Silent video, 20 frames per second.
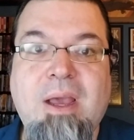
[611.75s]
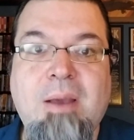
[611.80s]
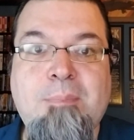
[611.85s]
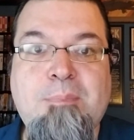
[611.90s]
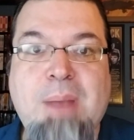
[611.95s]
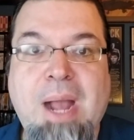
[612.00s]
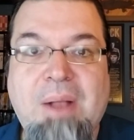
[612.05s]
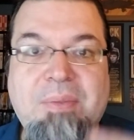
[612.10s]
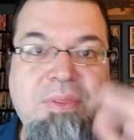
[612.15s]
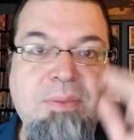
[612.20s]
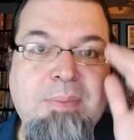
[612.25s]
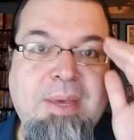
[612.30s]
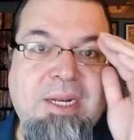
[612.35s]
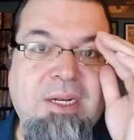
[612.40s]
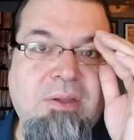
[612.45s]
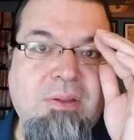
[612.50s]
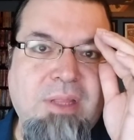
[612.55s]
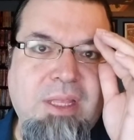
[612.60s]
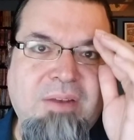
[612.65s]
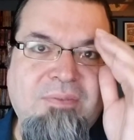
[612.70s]
about the
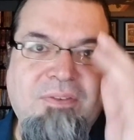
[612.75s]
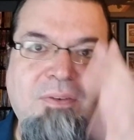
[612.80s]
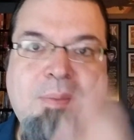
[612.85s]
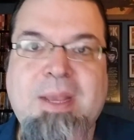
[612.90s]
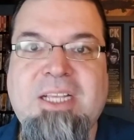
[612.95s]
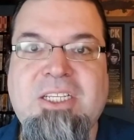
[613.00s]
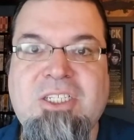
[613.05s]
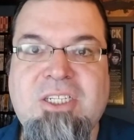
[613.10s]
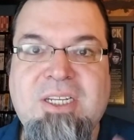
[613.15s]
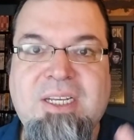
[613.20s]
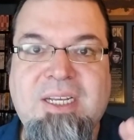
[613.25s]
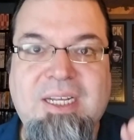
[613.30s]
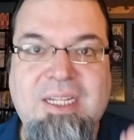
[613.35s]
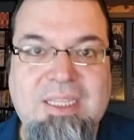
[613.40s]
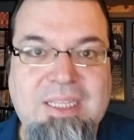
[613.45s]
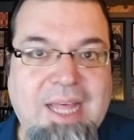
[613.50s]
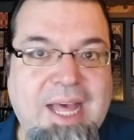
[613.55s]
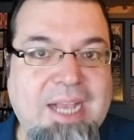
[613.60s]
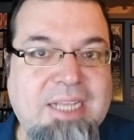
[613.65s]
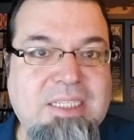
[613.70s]
medical information it
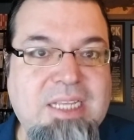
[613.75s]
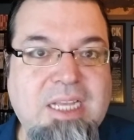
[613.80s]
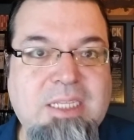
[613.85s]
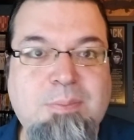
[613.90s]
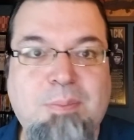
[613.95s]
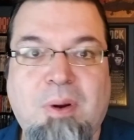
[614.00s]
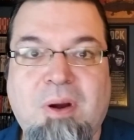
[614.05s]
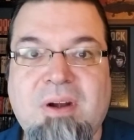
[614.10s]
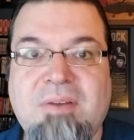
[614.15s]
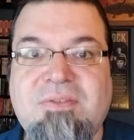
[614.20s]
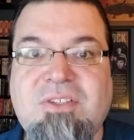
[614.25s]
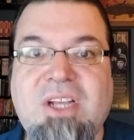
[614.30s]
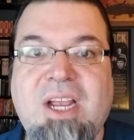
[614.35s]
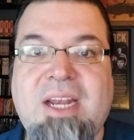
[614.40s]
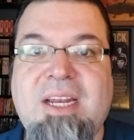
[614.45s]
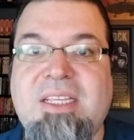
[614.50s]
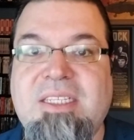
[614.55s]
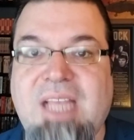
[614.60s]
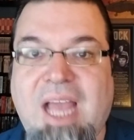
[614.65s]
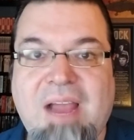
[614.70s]
collects as part of Chinese